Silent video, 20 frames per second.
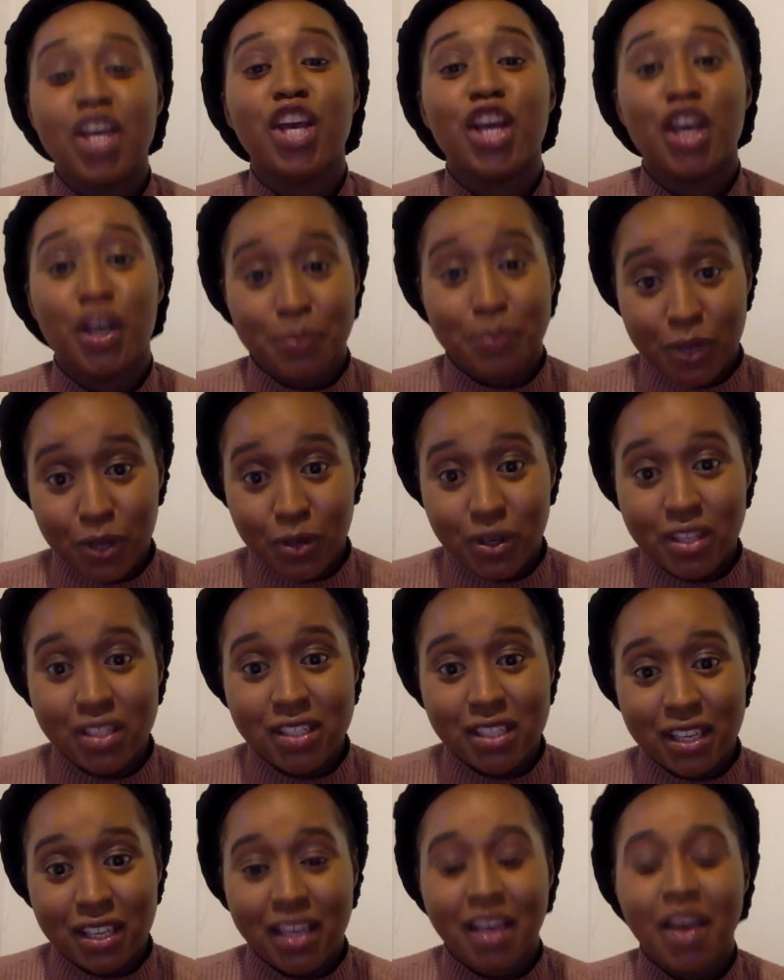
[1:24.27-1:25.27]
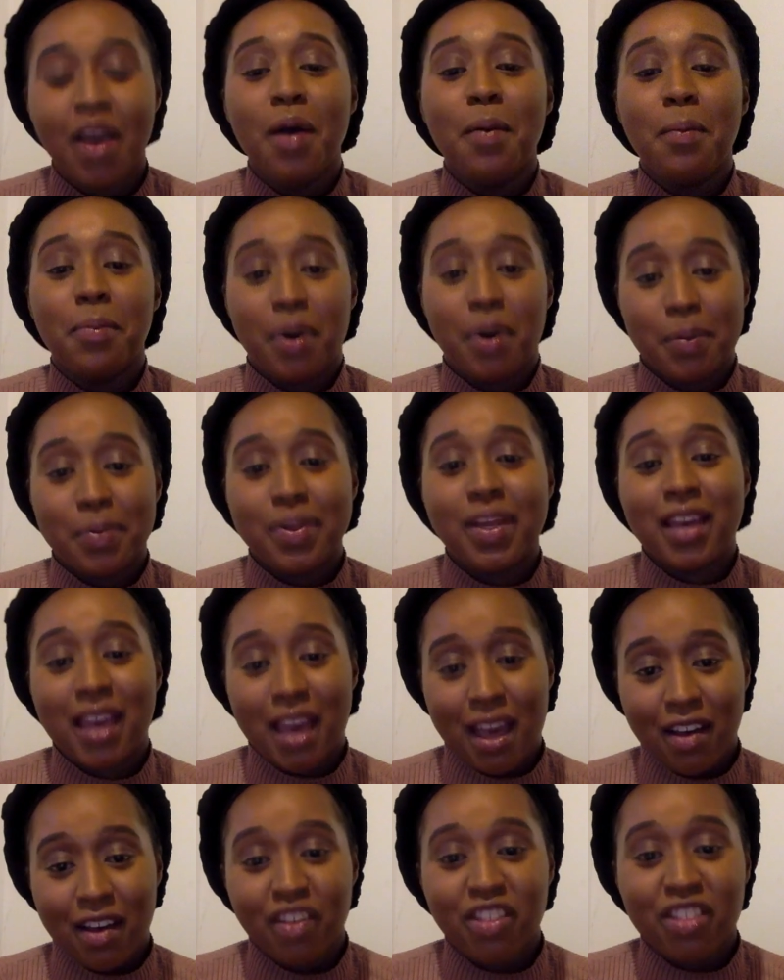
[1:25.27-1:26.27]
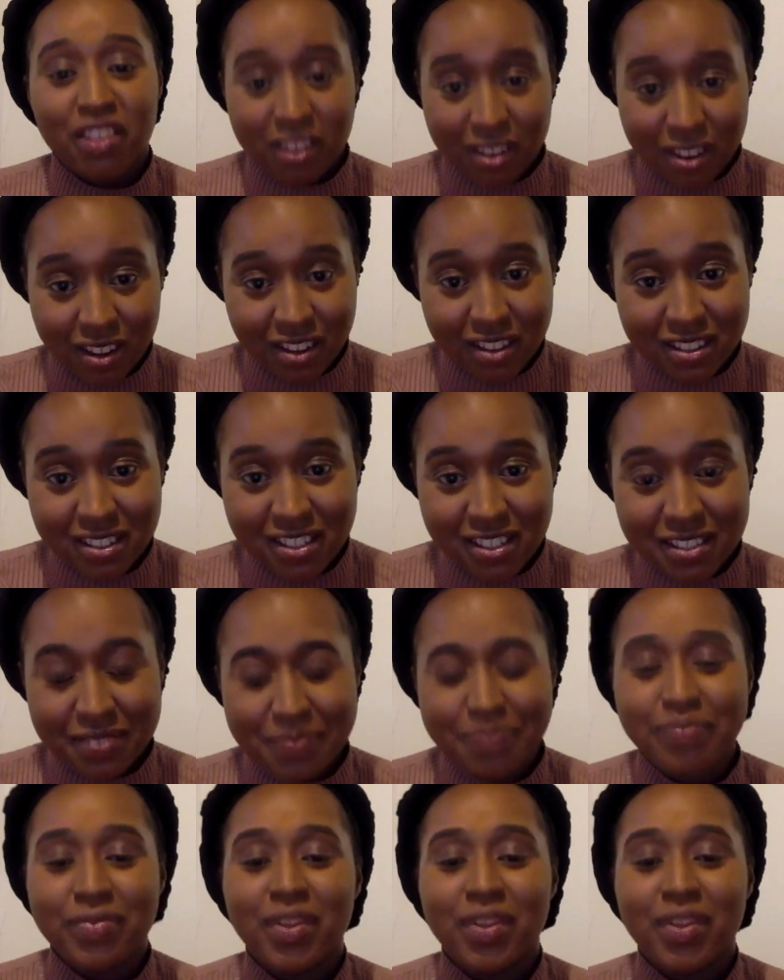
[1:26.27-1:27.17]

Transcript: community public health nurse,